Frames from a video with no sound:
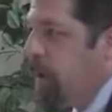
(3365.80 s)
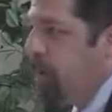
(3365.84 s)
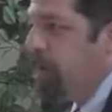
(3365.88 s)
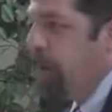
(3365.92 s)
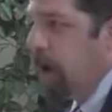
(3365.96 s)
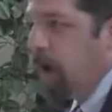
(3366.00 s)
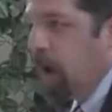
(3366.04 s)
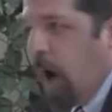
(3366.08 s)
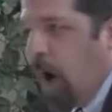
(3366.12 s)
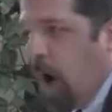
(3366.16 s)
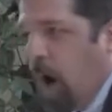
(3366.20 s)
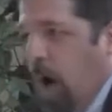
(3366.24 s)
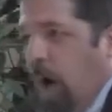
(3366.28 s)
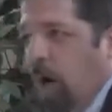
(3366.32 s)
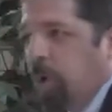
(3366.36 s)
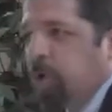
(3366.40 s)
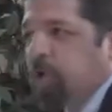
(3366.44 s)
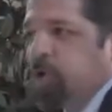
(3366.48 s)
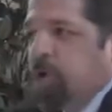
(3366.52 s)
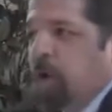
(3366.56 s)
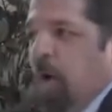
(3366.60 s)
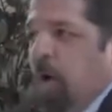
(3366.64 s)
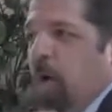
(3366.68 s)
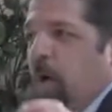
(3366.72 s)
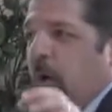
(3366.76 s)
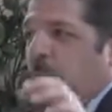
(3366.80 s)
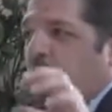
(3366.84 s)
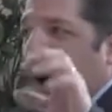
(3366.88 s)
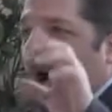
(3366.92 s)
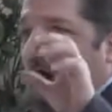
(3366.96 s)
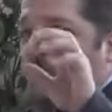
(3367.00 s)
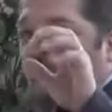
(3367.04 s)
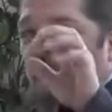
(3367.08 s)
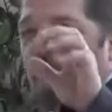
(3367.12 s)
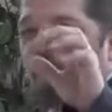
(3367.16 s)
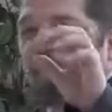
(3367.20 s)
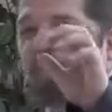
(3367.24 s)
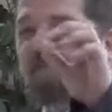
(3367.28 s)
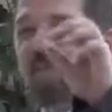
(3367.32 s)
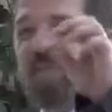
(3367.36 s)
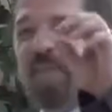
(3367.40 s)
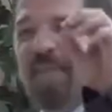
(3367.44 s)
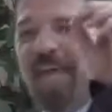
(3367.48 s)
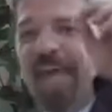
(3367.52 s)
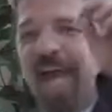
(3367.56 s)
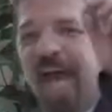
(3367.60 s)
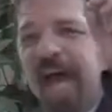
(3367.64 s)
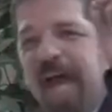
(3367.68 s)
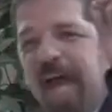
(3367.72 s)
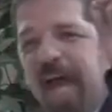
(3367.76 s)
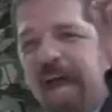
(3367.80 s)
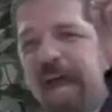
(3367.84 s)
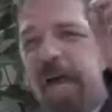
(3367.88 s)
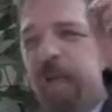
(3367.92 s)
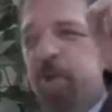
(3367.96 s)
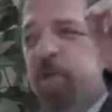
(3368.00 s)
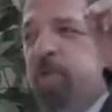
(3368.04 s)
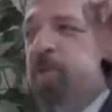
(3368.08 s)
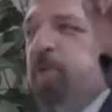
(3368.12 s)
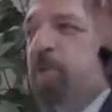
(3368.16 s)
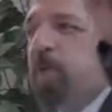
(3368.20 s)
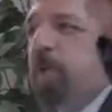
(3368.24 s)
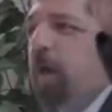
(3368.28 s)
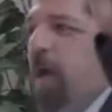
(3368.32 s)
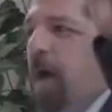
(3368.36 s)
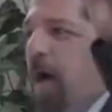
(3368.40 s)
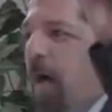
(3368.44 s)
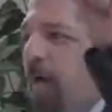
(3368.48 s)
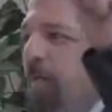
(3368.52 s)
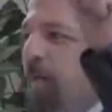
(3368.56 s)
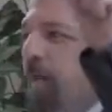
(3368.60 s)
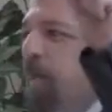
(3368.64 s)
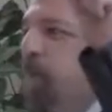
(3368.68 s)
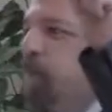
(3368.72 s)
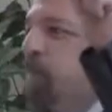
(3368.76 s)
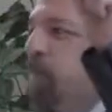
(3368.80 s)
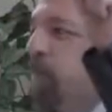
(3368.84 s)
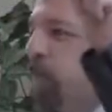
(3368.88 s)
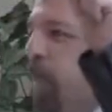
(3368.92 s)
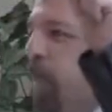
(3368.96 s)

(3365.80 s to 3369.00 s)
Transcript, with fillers: but also of the angel of his